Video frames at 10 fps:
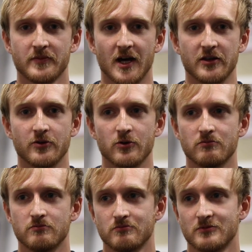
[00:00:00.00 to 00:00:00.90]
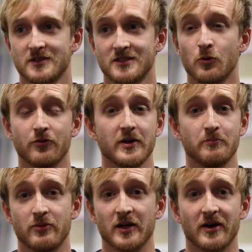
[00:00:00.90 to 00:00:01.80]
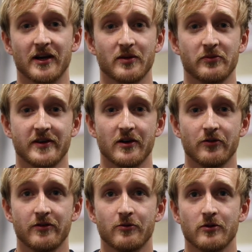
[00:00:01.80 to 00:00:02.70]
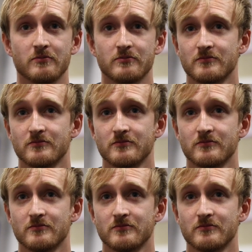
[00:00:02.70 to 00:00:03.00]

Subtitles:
and hopefully bring back some skills for